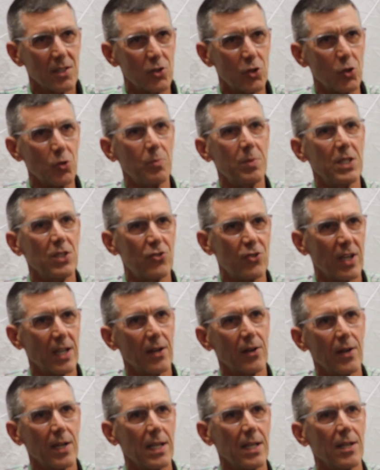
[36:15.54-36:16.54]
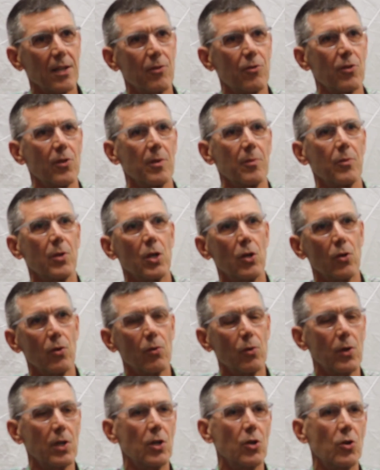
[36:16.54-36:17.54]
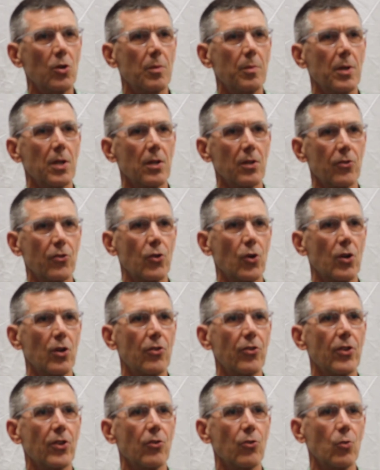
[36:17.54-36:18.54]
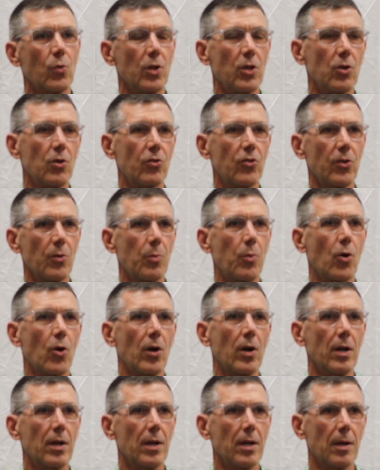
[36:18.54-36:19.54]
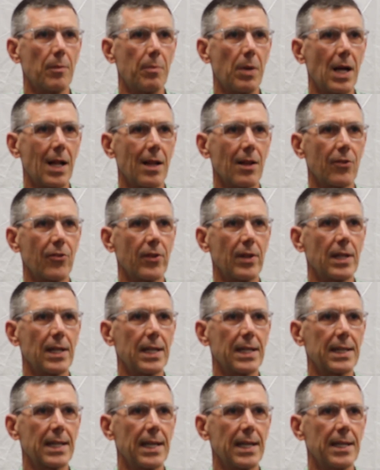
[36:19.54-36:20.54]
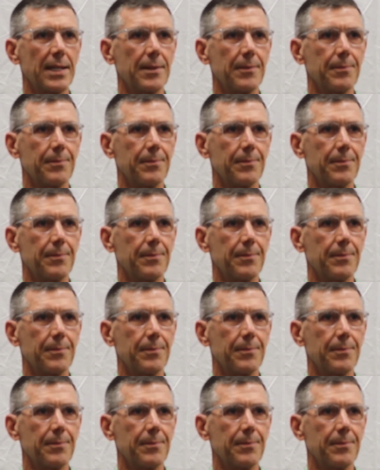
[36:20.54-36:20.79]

to be generated from renewable sources. Would you support a policy like that?